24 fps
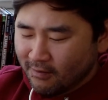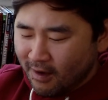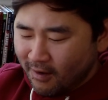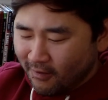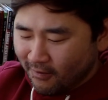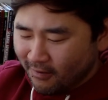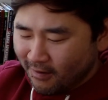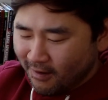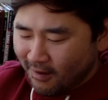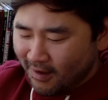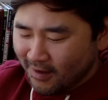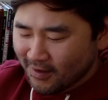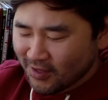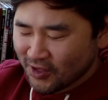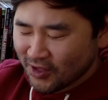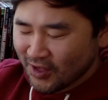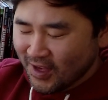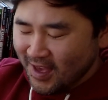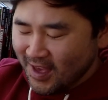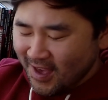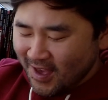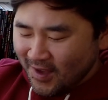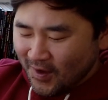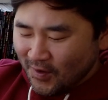Oh, gosh.
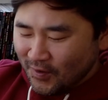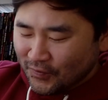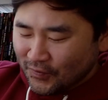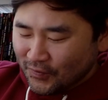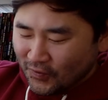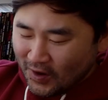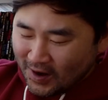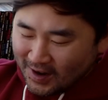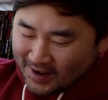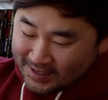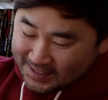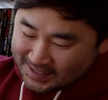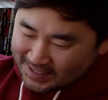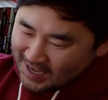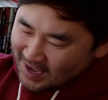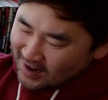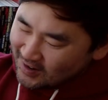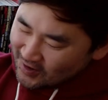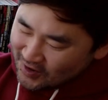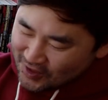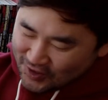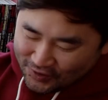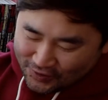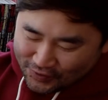For his
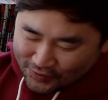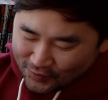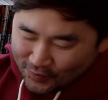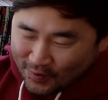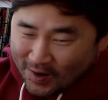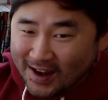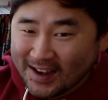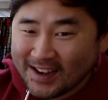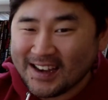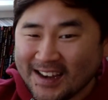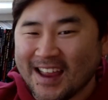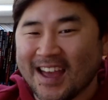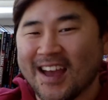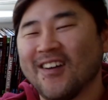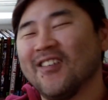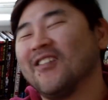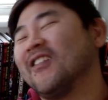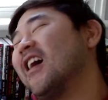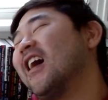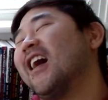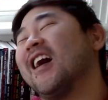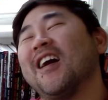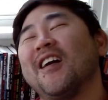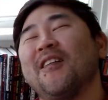energies right
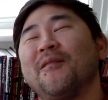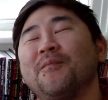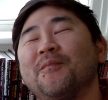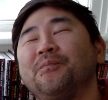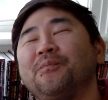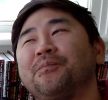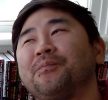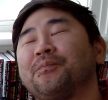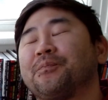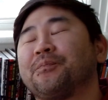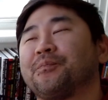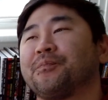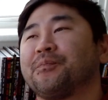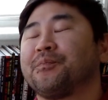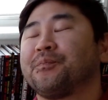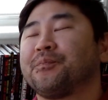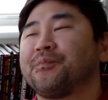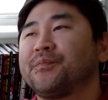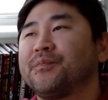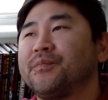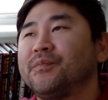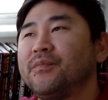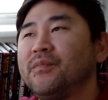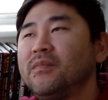now.
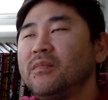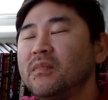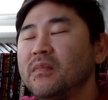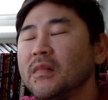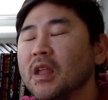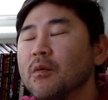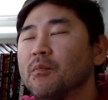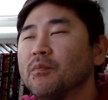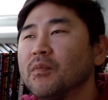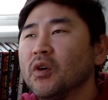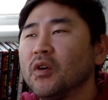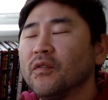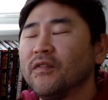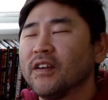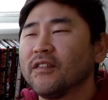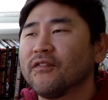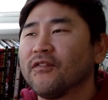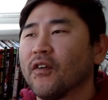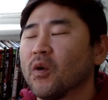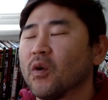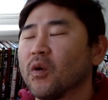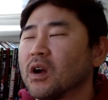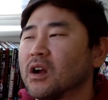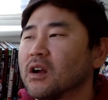Moving
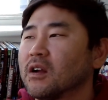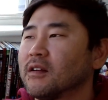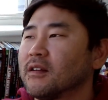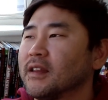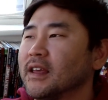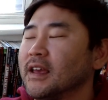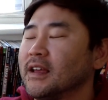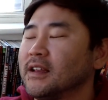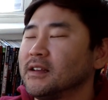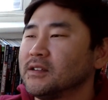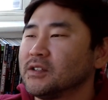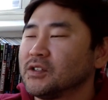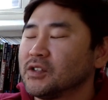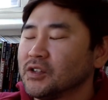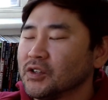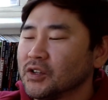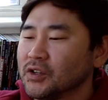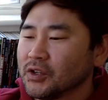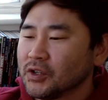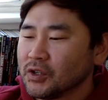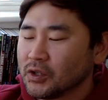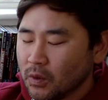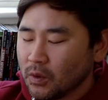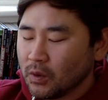forward
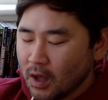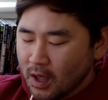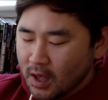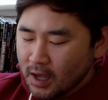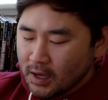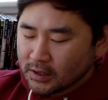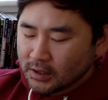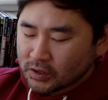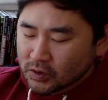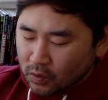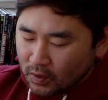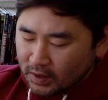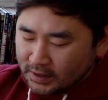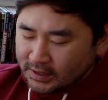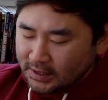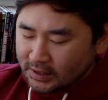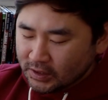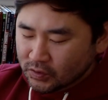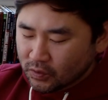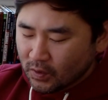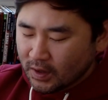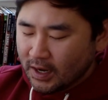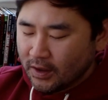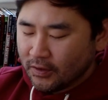into
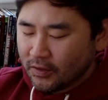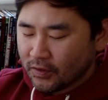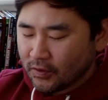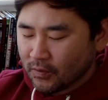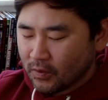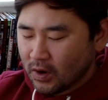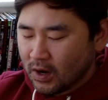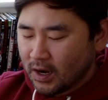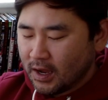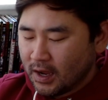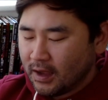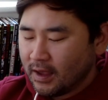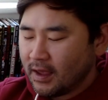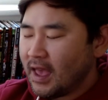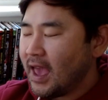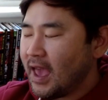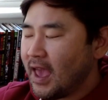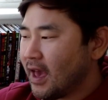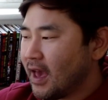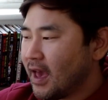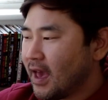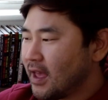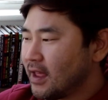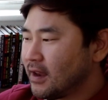2023,
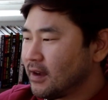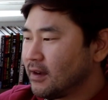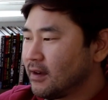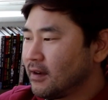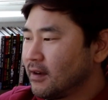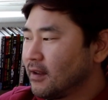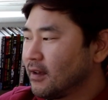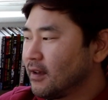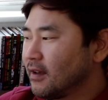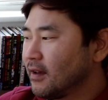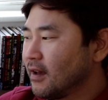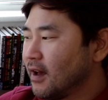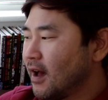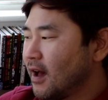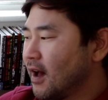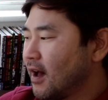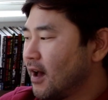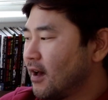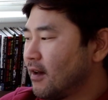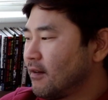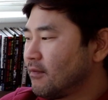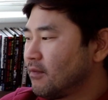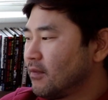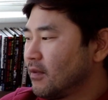and
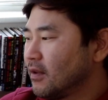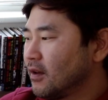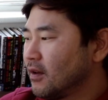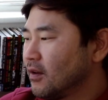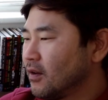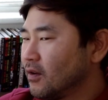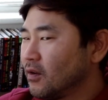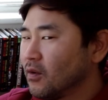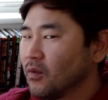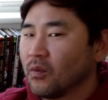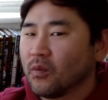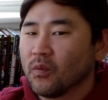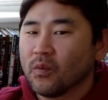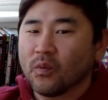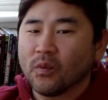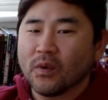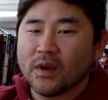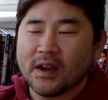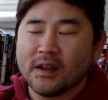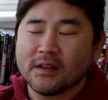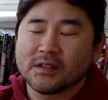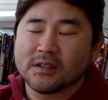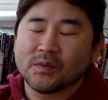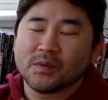
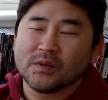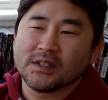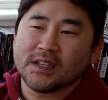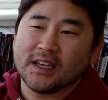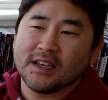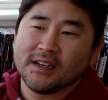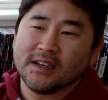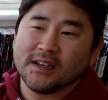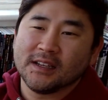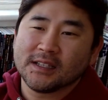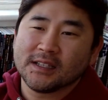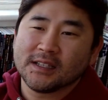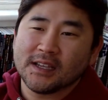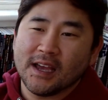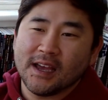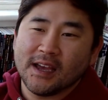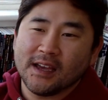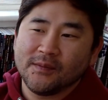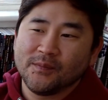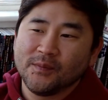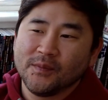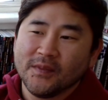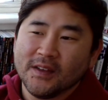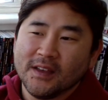what else was I gonna
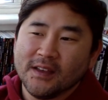say?